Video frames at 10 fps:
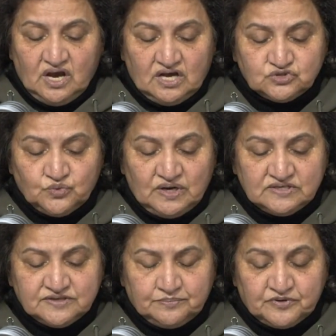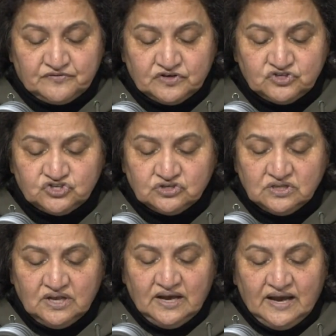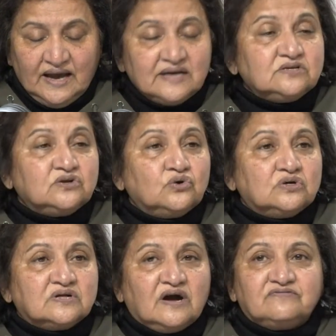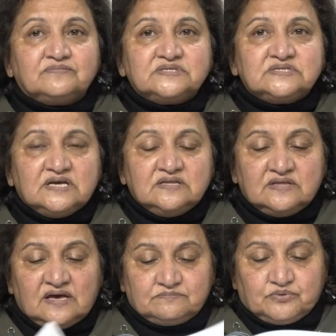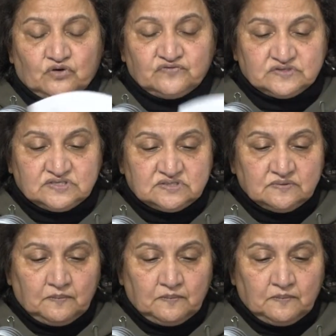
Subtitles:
as well as the provincial and local government in that province.